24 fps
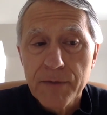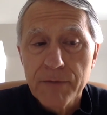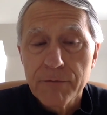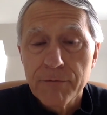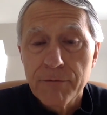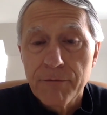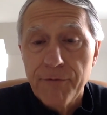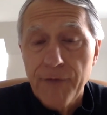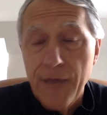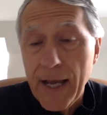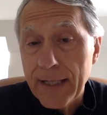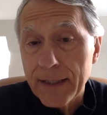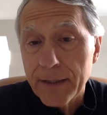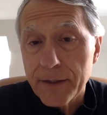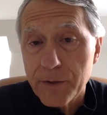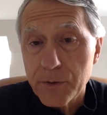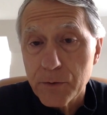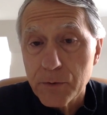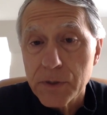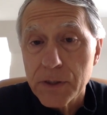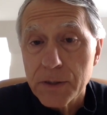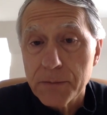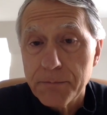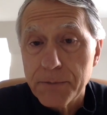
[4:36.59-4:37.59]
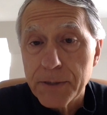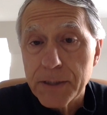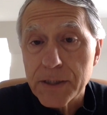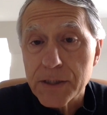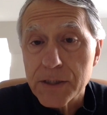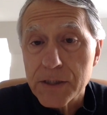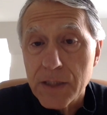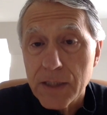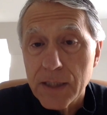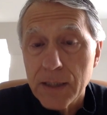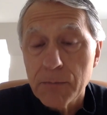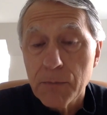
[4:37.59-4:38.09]
value in the big
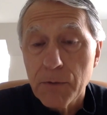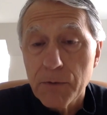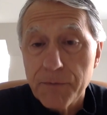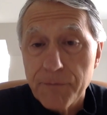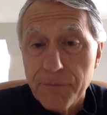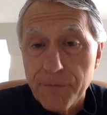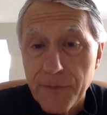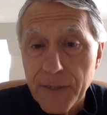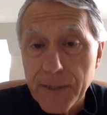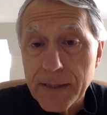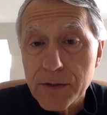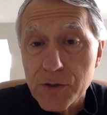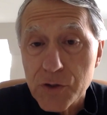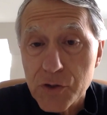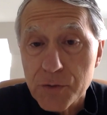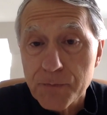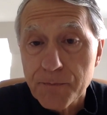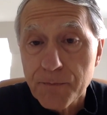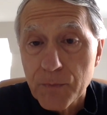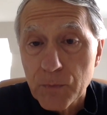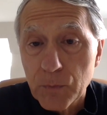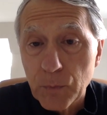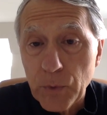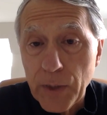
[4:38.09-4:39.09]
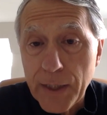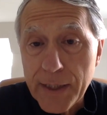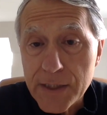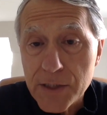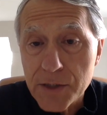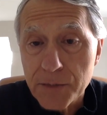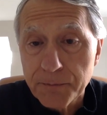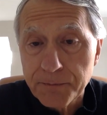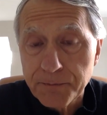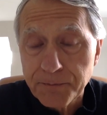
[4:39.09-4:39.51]
scheme of things, right?